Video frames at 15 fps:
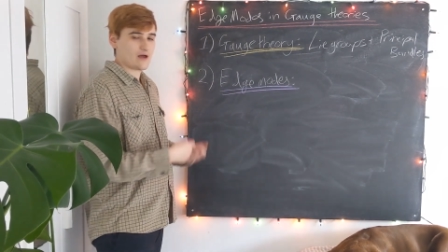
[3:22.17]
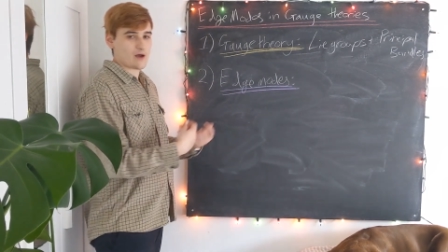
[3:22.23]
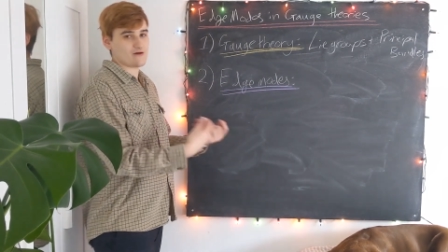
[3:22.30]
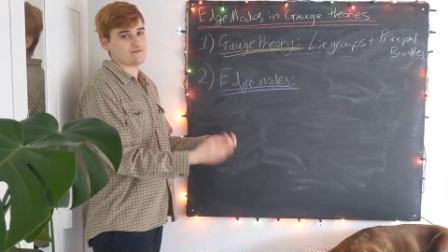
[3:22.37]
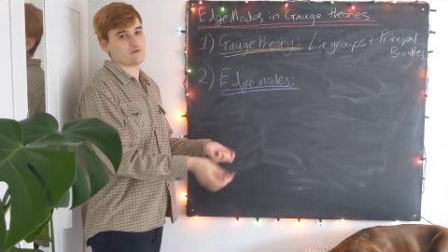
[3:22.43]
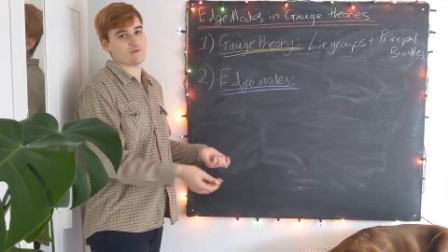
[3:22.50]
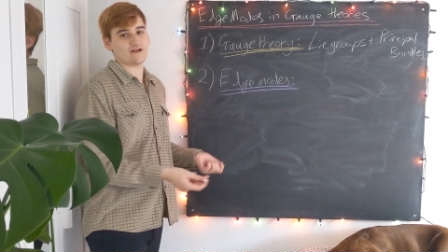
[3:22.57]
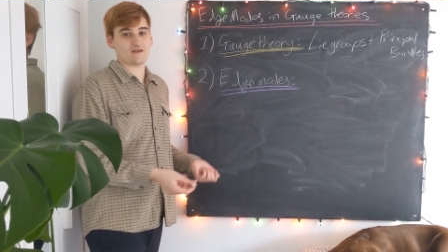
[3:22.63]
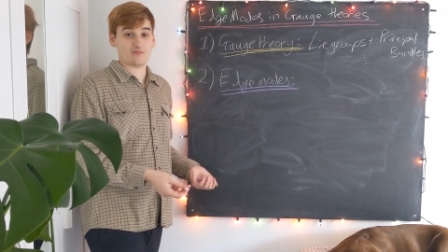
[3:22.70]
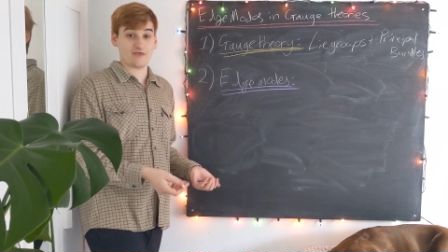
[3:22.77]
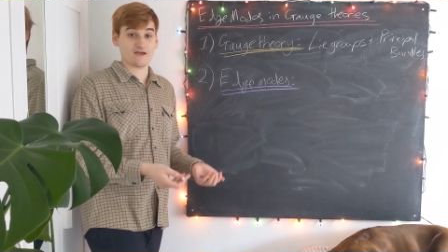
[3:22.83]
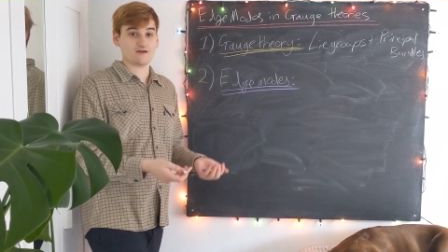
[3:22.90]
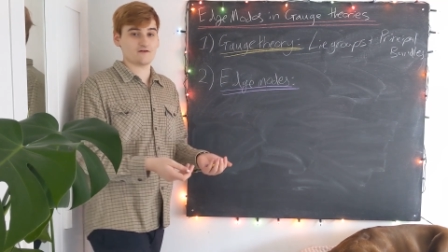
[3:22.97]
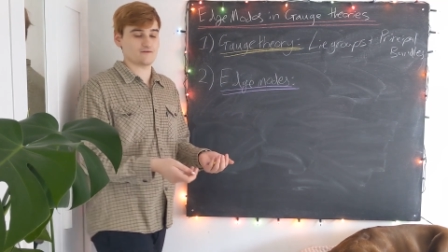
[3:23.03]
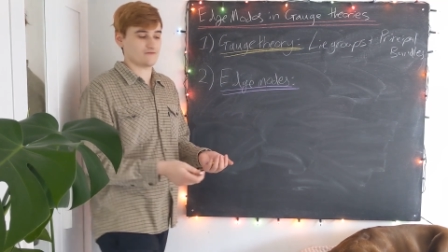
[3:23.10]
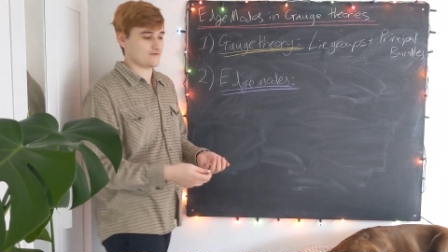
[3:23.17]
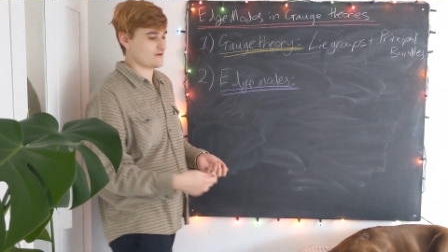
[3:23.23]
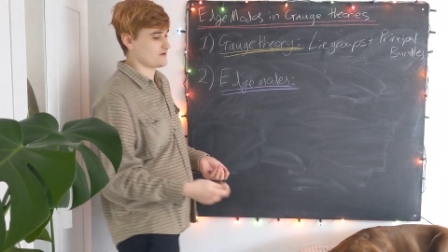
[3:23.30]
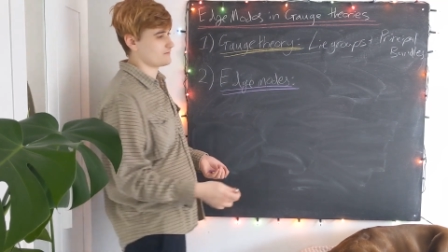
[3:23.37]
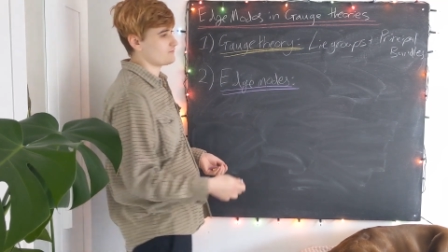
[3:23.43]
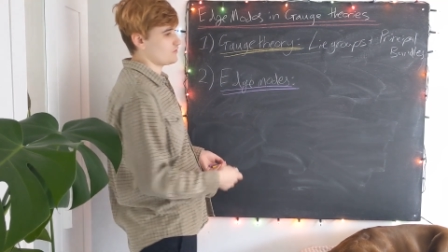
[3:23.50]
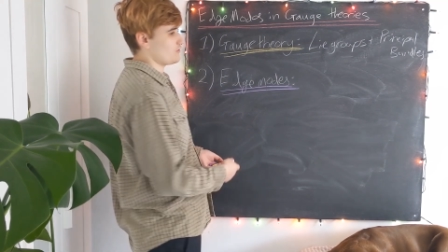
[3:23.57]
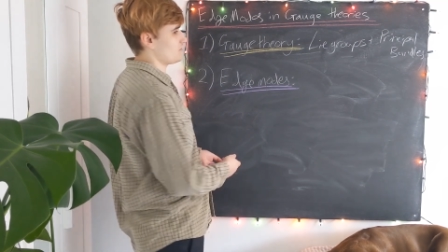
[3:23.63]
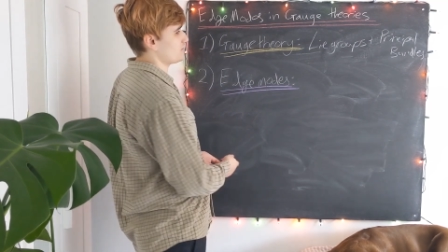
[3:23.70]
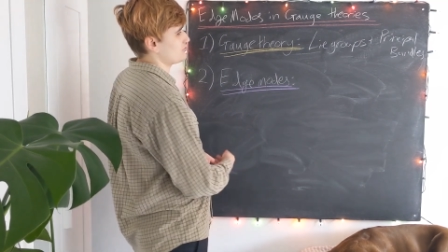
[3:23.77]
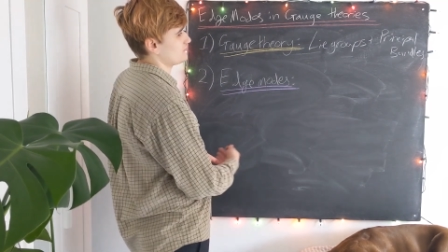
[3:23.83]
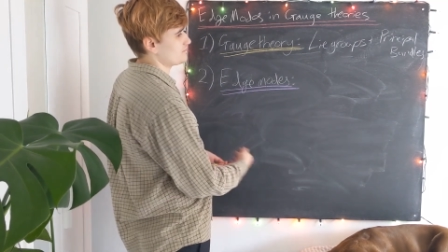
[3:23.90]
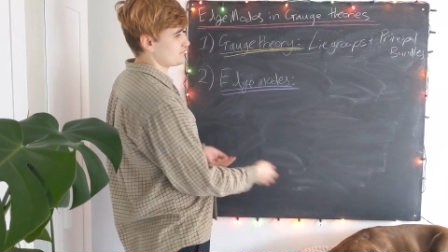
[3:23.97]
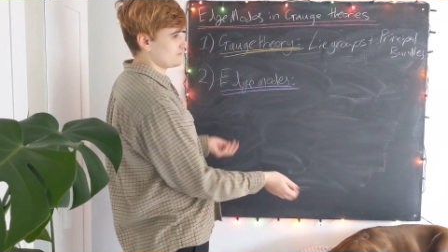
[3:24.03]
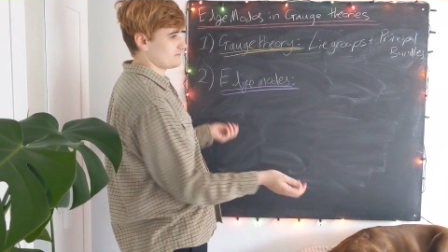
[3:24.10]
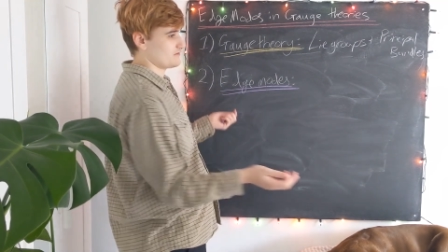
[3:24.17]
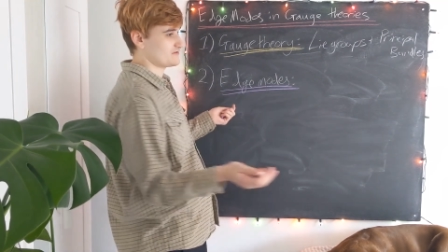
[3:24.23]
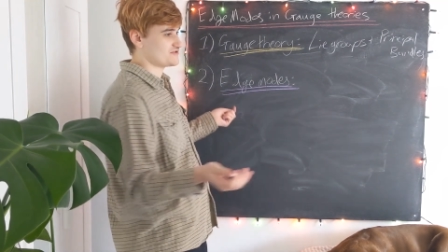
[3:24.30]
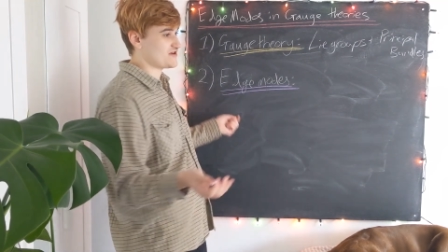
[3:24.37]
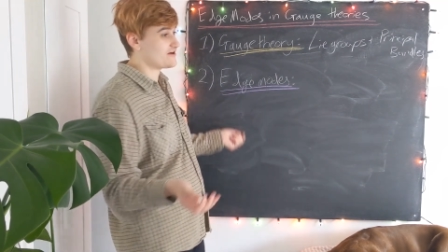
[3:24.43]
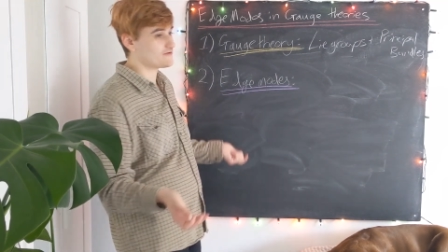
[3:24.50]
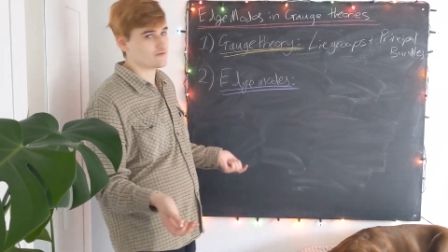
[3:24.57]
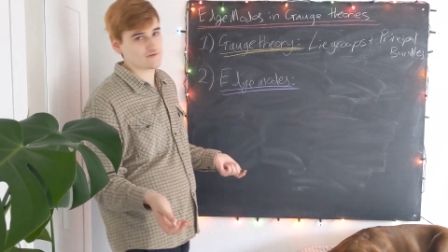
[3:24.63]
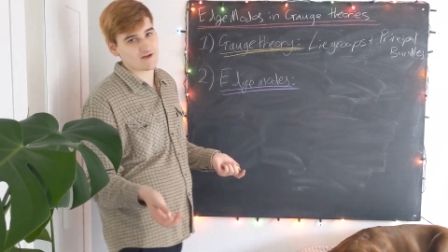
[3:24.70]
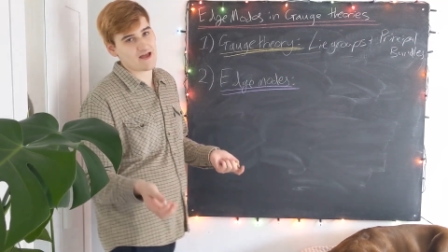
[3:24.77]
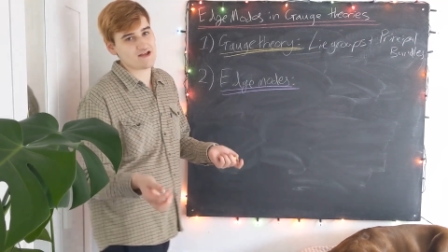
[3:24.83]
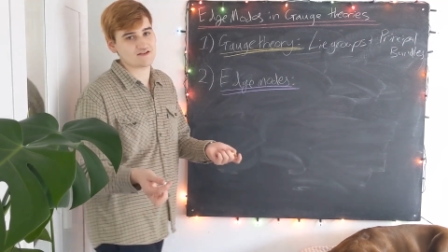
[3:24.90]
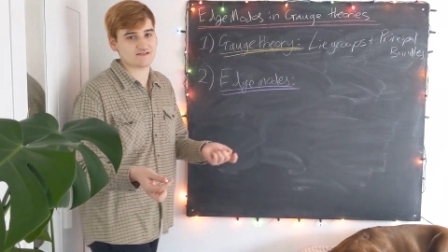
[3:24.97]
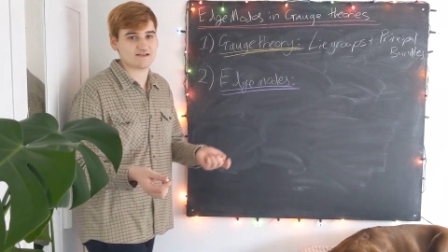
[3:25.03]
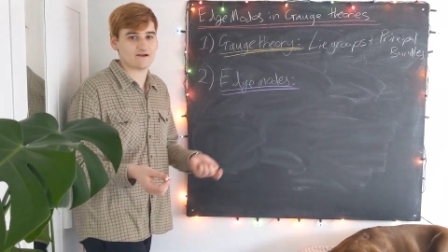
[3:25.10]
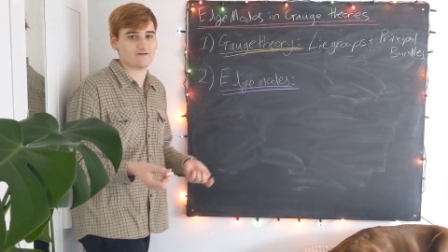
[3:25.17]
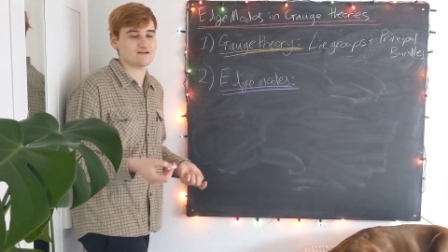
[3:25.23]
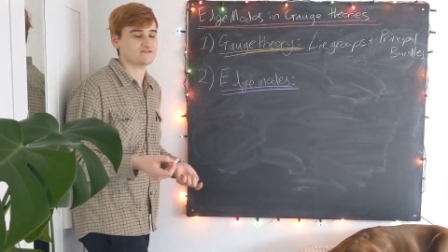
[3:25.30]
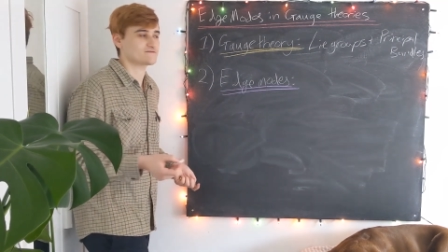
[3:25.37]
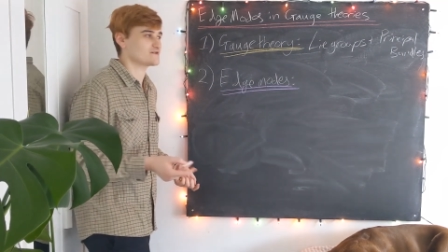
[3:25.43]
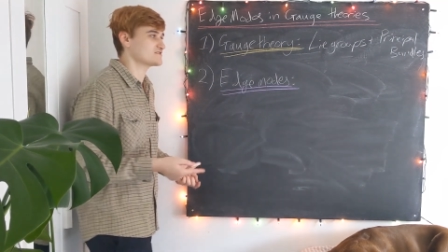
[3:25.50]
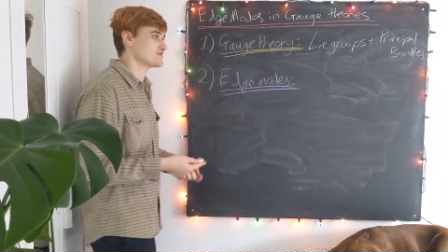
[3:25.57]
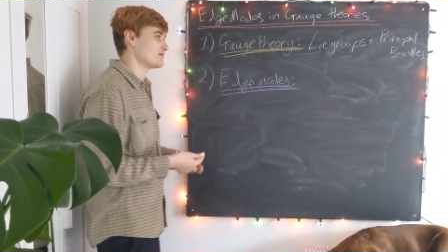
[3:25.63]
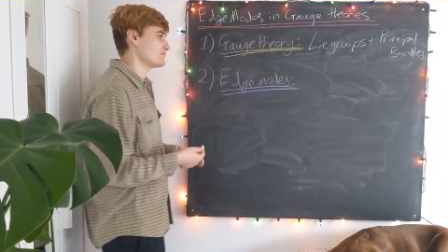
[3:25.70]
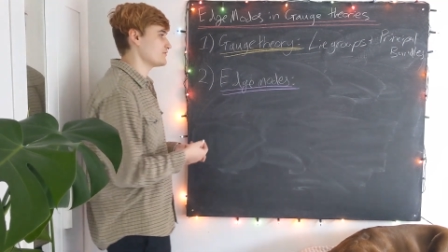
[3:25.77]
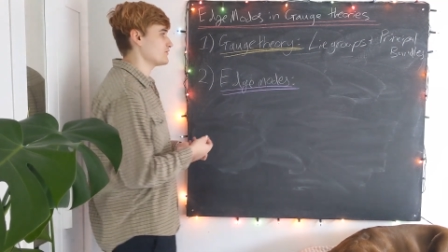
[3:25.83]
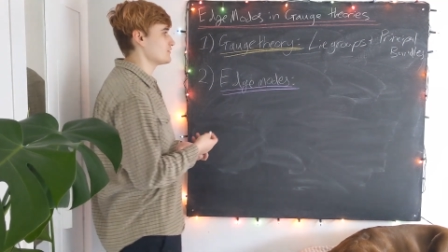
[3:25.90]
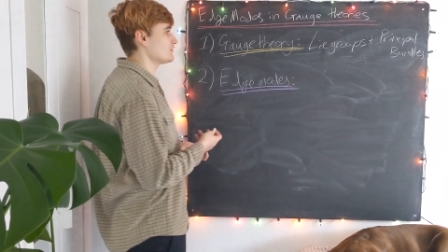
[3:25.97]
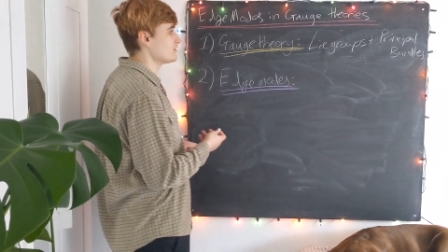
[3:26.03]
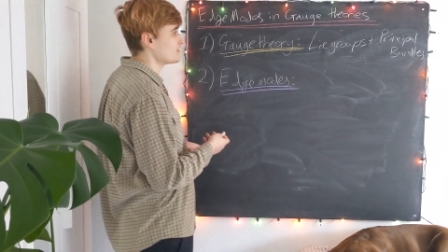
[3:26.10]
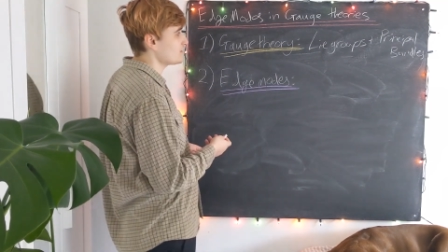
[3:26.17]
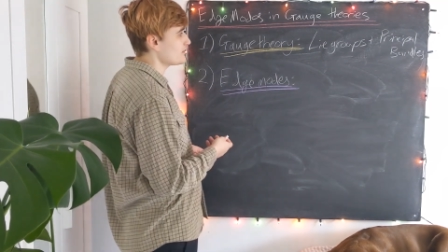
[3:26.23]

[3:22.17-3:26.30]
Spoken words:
However, we can think of more general gauge theories, for example,